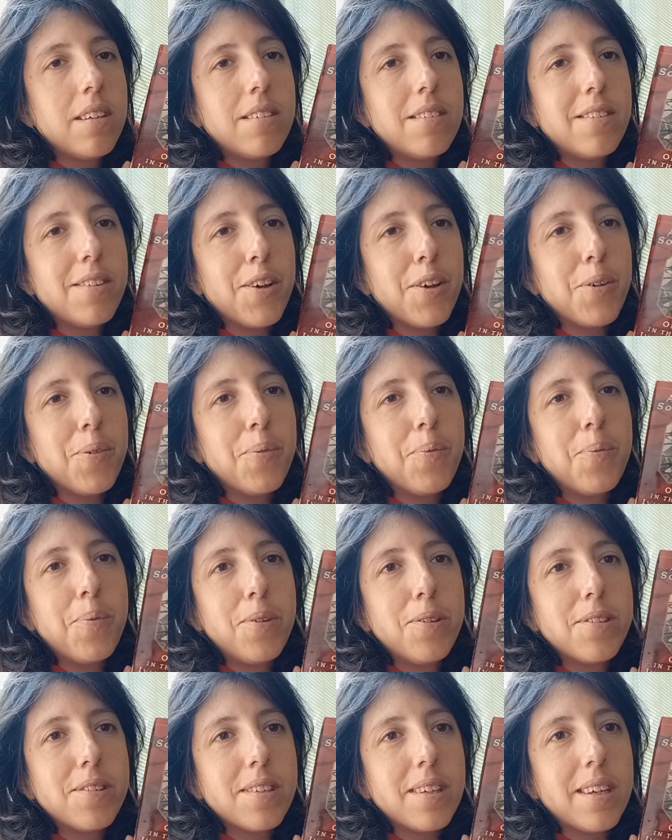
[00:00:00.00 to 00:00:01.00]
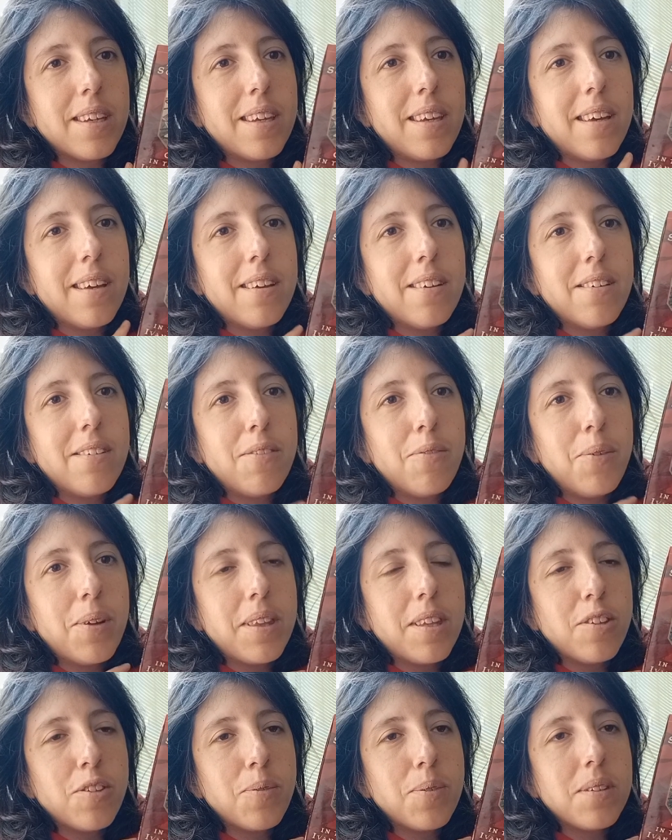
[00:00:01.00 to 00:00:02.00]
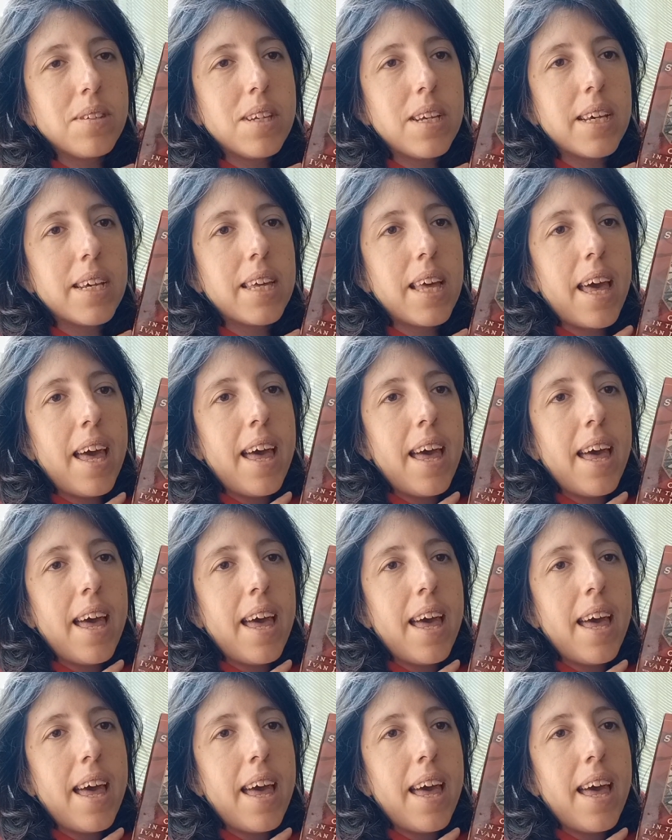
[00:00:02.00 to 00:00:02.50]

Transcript: So we'll see what this one's like.